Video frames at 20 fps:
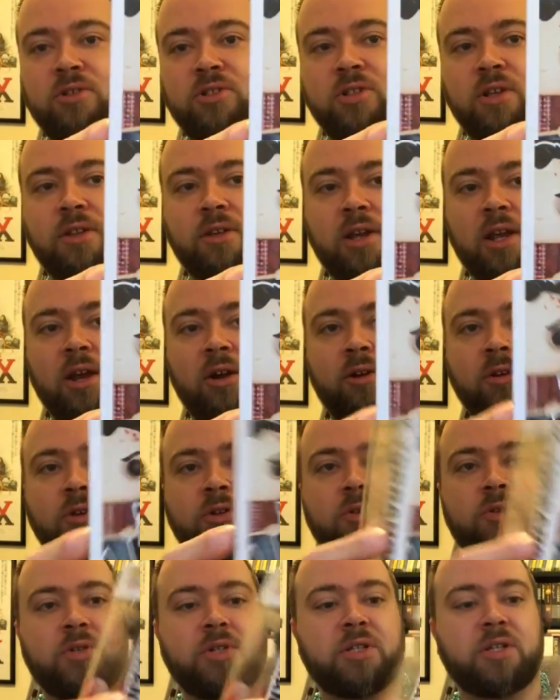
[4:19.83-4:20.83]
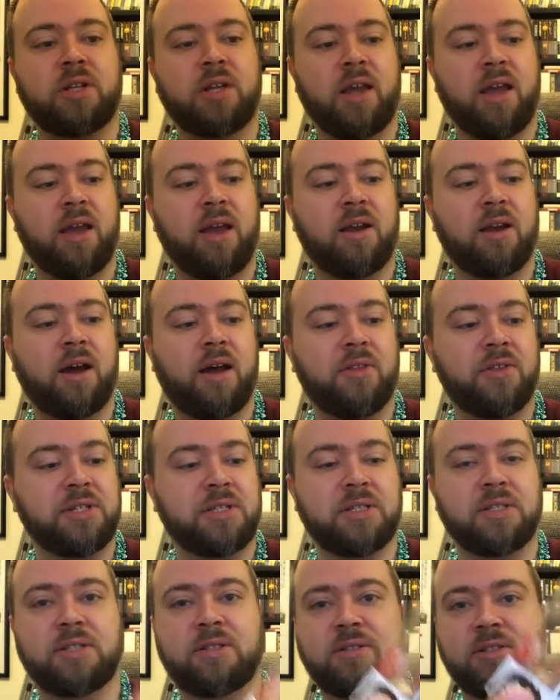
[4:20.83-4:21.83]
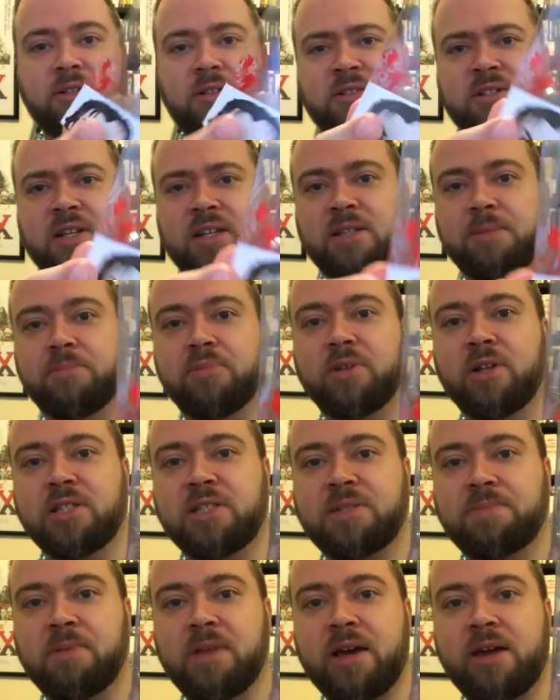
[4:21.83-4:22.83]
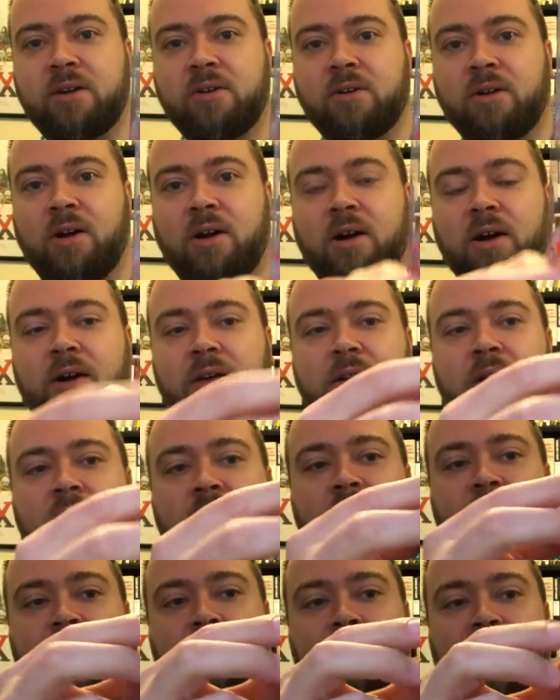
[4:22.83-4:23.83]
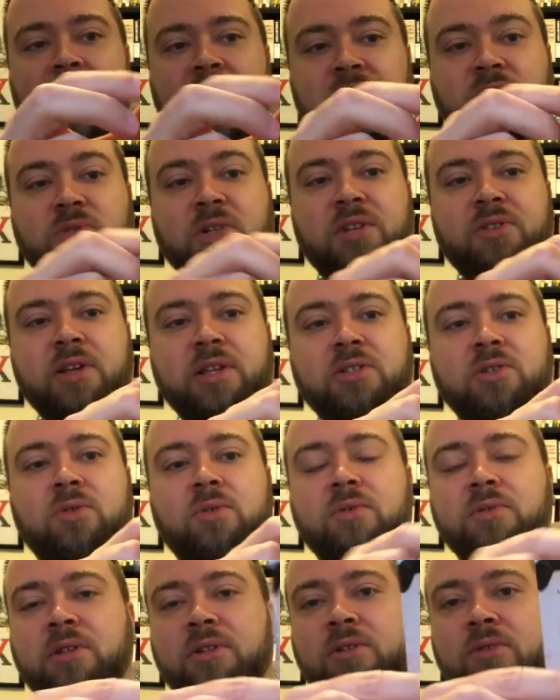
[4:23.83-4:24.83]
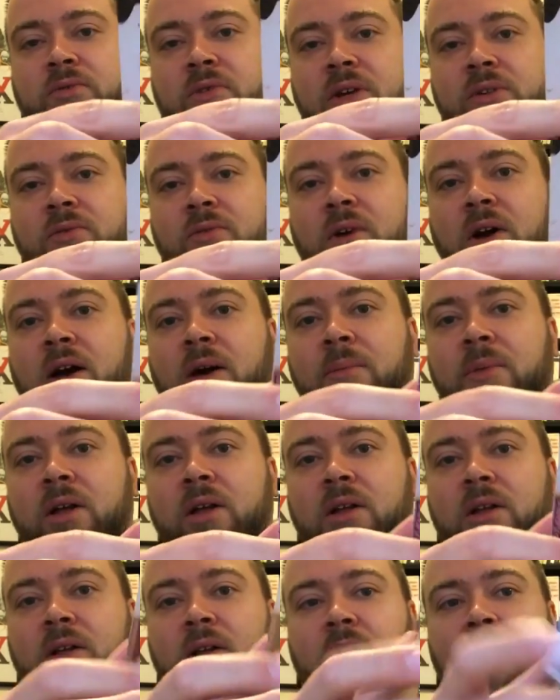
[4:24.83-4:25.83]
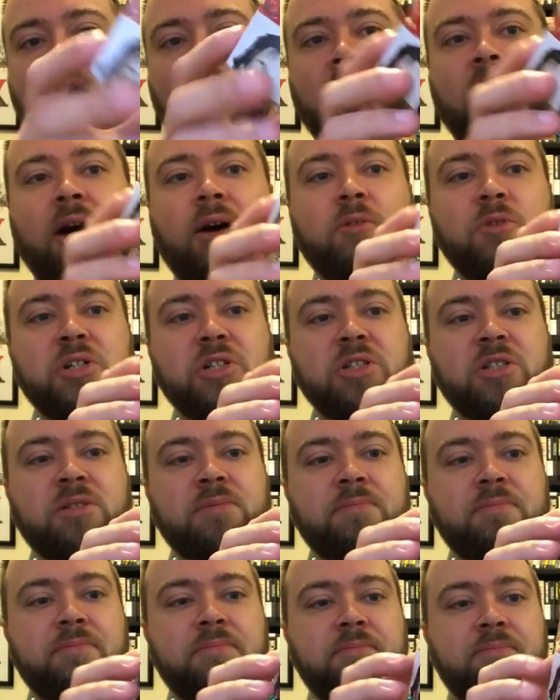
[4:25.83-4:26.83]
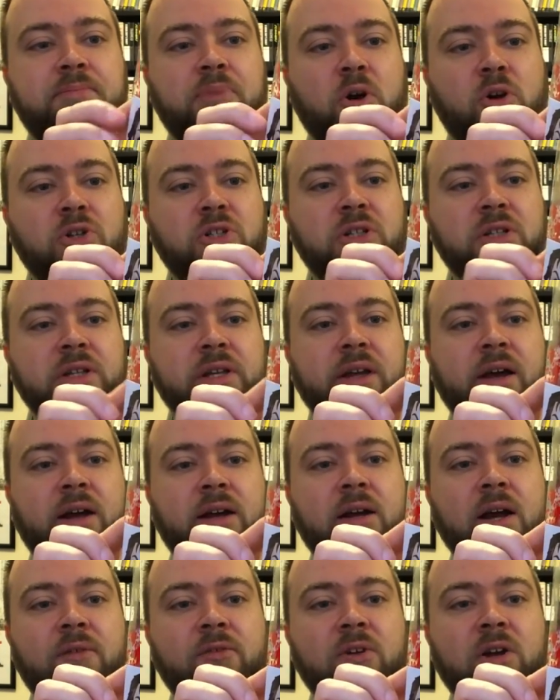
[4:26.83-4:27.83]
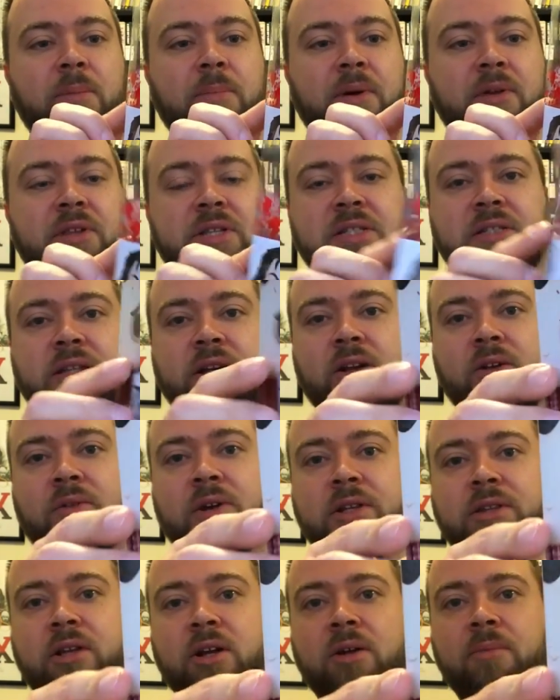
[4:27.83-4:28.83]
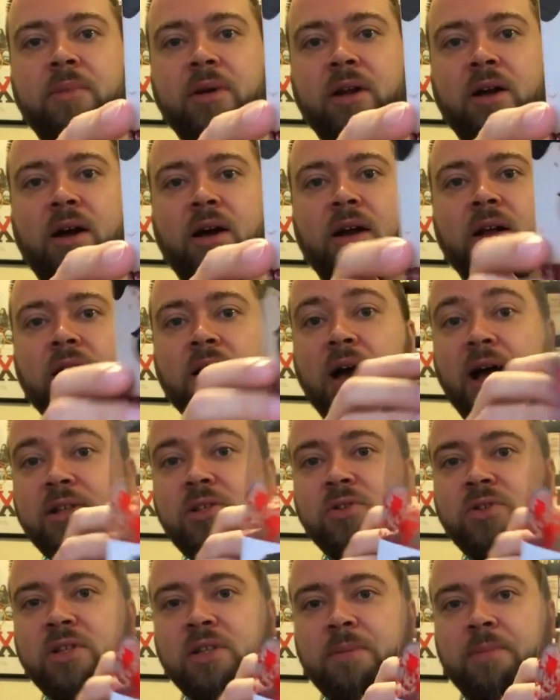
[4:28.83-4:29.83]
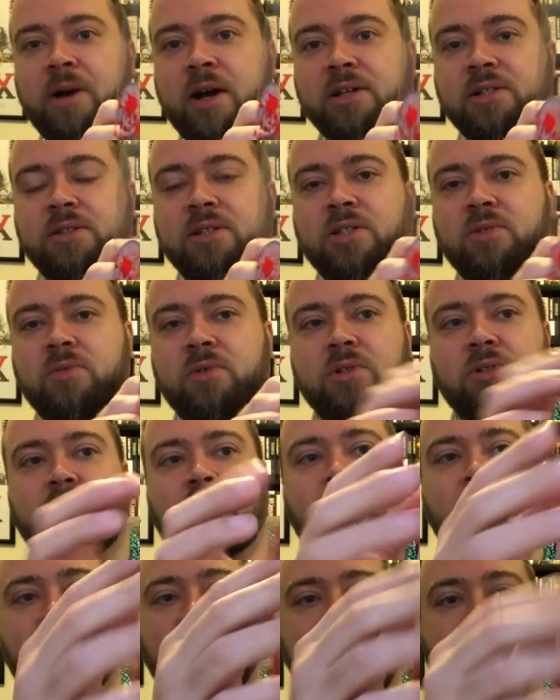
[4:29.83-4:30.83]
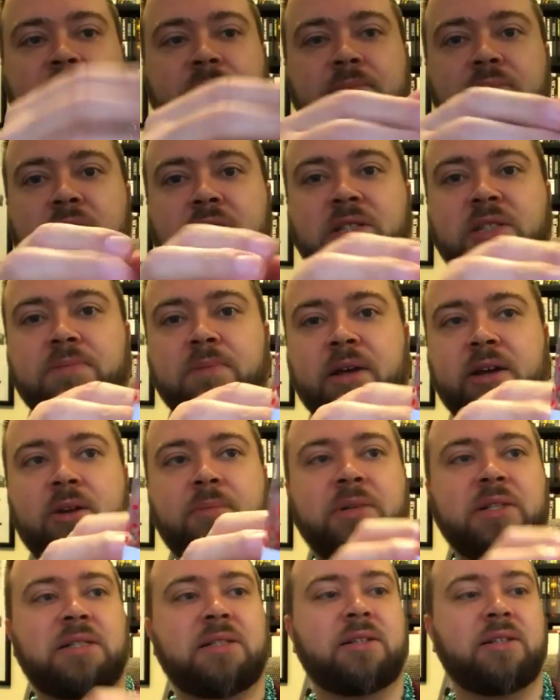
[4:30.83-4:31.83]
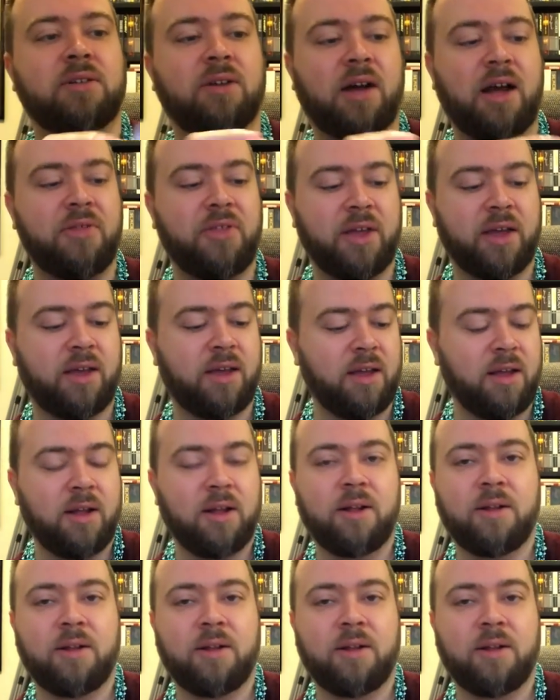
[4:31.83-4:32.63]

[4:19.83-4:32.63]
there's the other characters. And this is, it's got the blood splatter on the box, which I think is cool. And then the red rum, which is partially covered up by the sticker right there. But I do think the box on this one is cool and it has the blood splatter. But still, I think